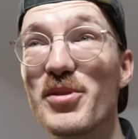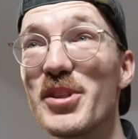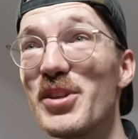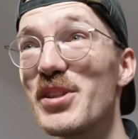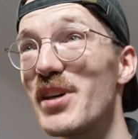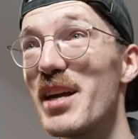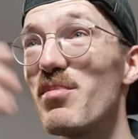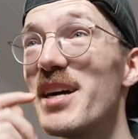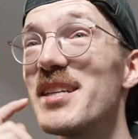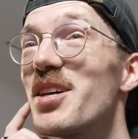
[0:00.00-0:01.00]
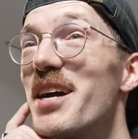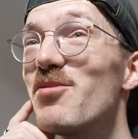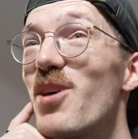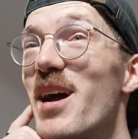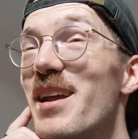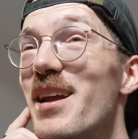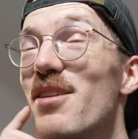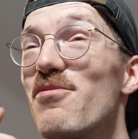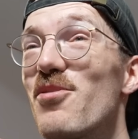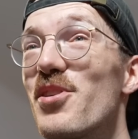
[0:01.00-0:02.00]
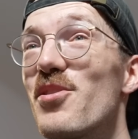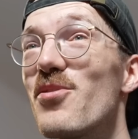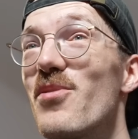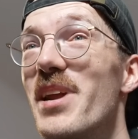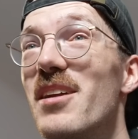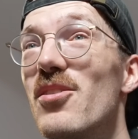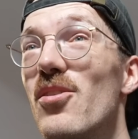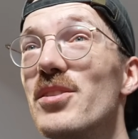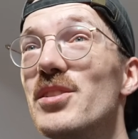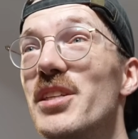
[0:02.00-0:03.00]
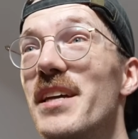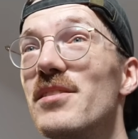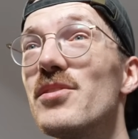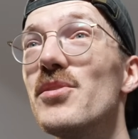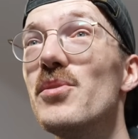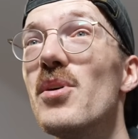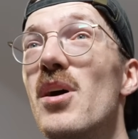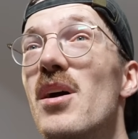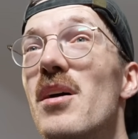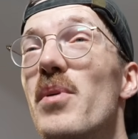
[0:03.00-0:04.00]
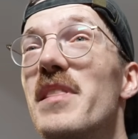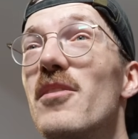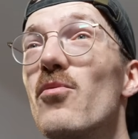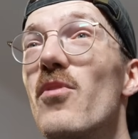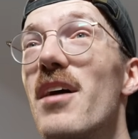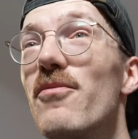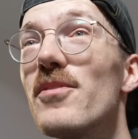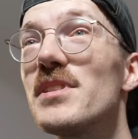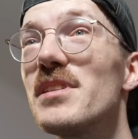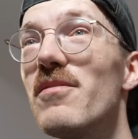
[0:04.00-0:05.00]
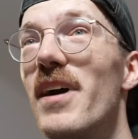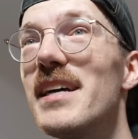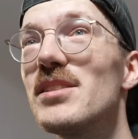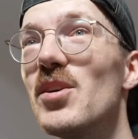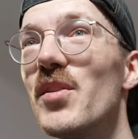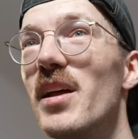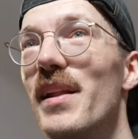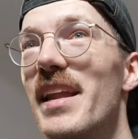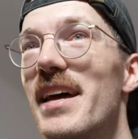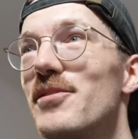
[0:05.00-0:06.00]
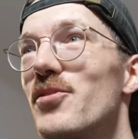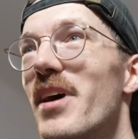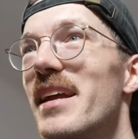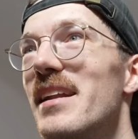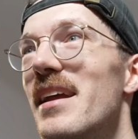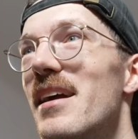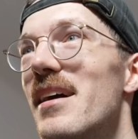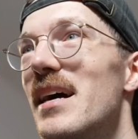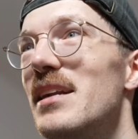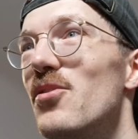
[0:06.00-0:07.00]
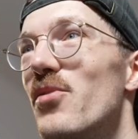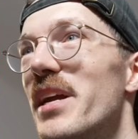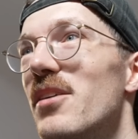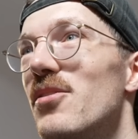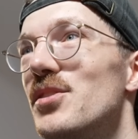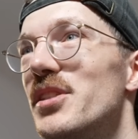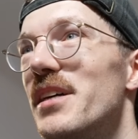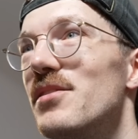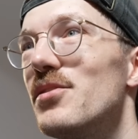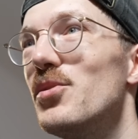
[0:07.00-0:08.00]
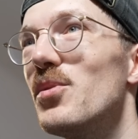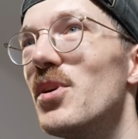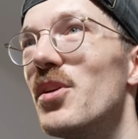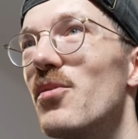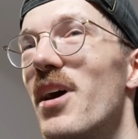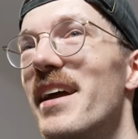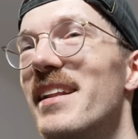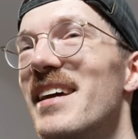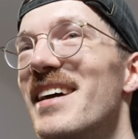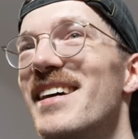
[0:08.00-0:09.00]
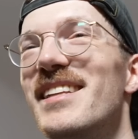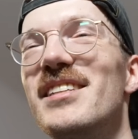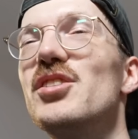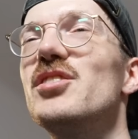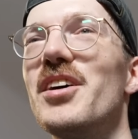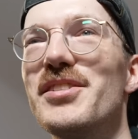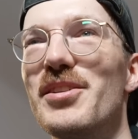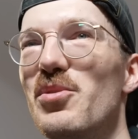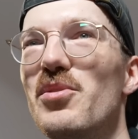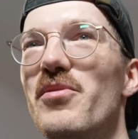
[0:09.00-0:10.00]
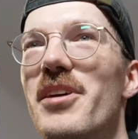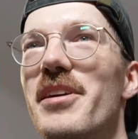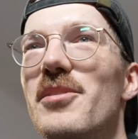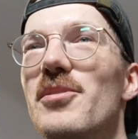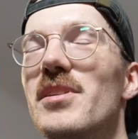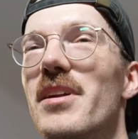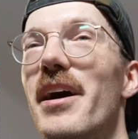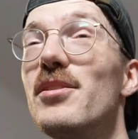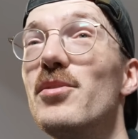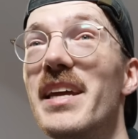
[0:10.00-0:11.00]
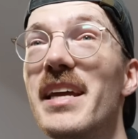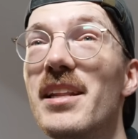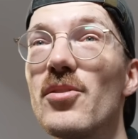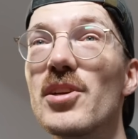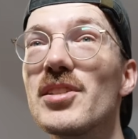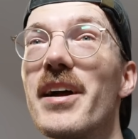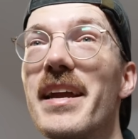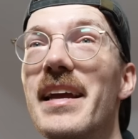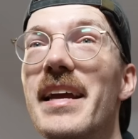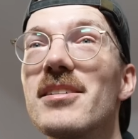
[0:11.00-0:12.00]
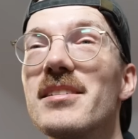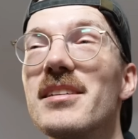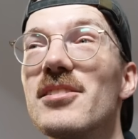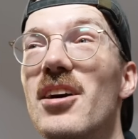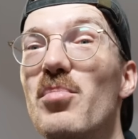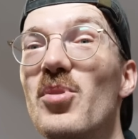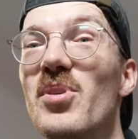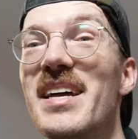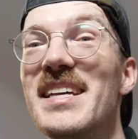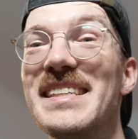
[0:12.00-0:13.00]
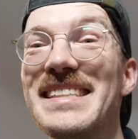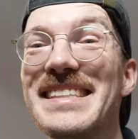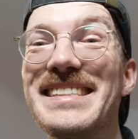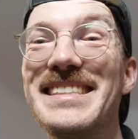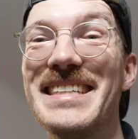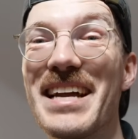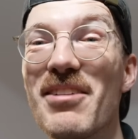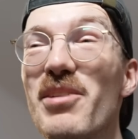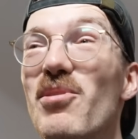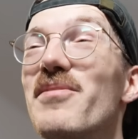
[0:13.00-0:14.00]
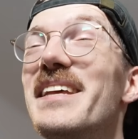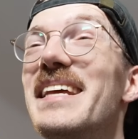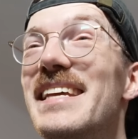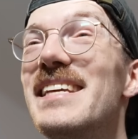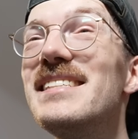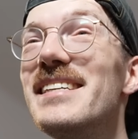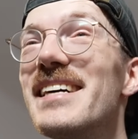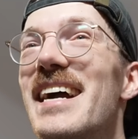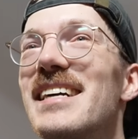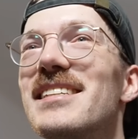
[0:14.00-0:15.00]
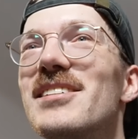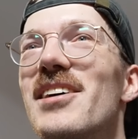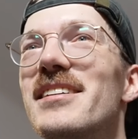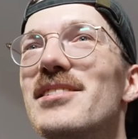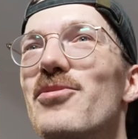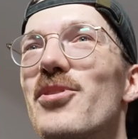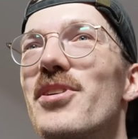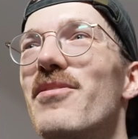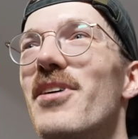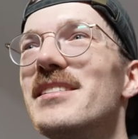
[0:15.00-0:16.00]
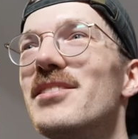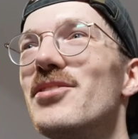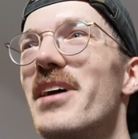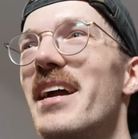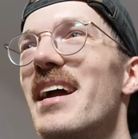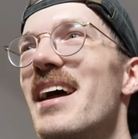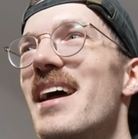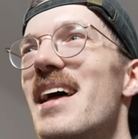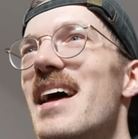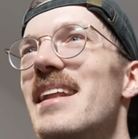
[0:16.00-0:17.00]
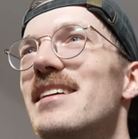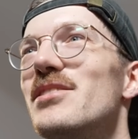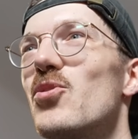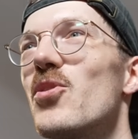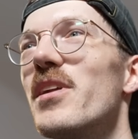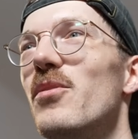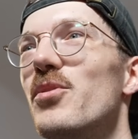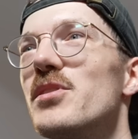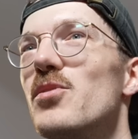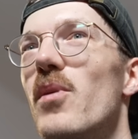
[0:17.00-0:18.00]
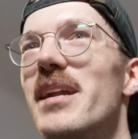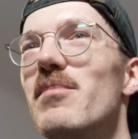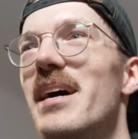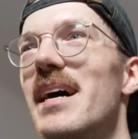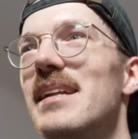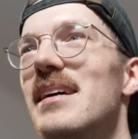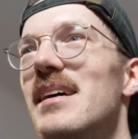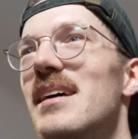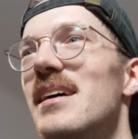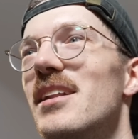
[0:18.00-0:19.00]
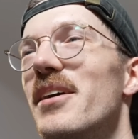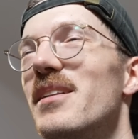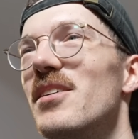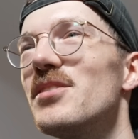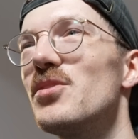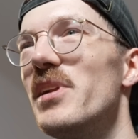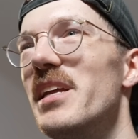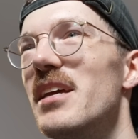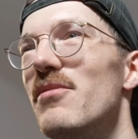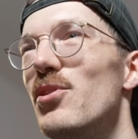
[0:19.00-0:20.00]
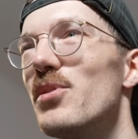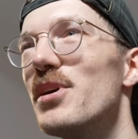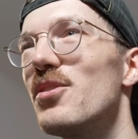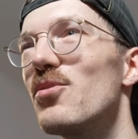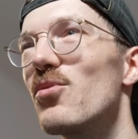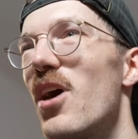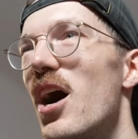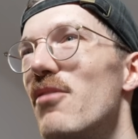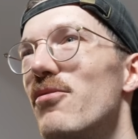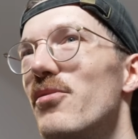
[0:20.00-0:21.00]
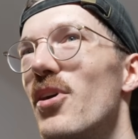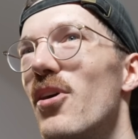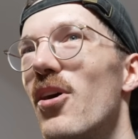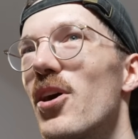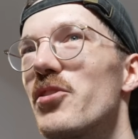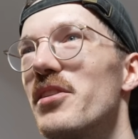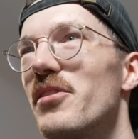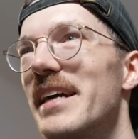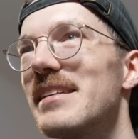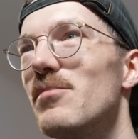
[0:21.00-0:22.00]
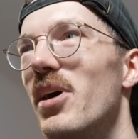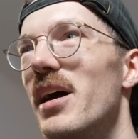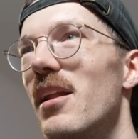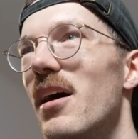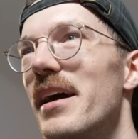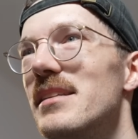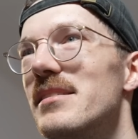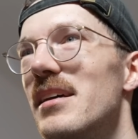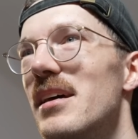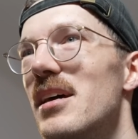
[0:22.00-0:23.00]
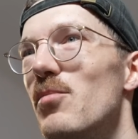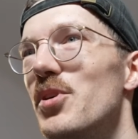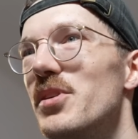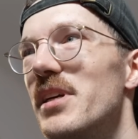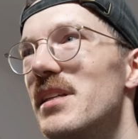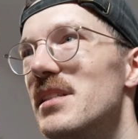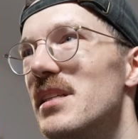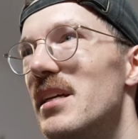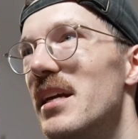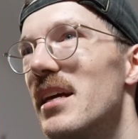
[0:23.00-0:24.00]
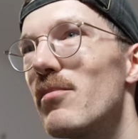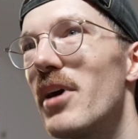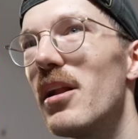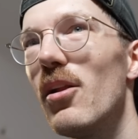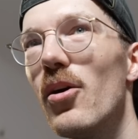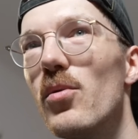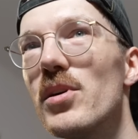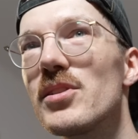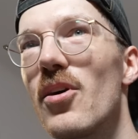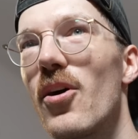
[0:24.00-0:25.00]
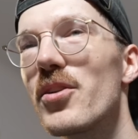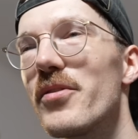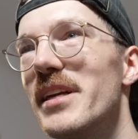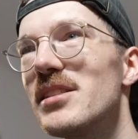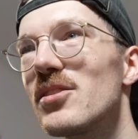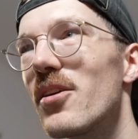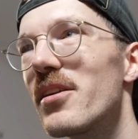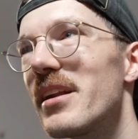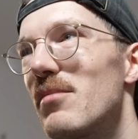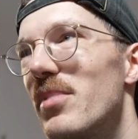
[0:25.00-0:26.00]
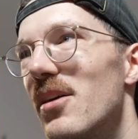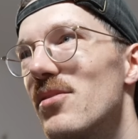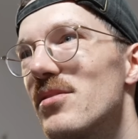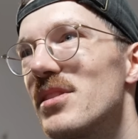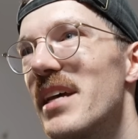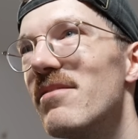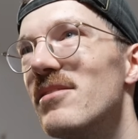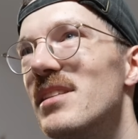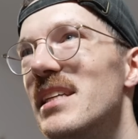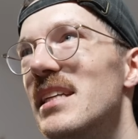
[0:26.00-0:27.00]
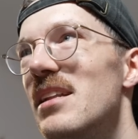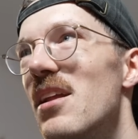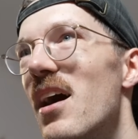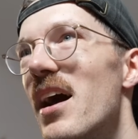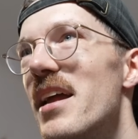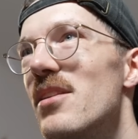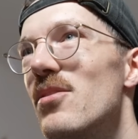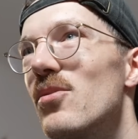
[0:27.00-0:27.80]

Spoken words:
results side by side right here for the RingConn Gen 2 with the reference device on the left right here and the RingConn Gen 2 on the right, this just doesn't look very good. Now, I took indoor cycling here as an example, since this is generally one of the easier exercises for a device to track, and this already looks quite bad. Now, it doesn't really give you a graph of your heart rate connected by lines, But you can see here that my lowest heart rate started at about 79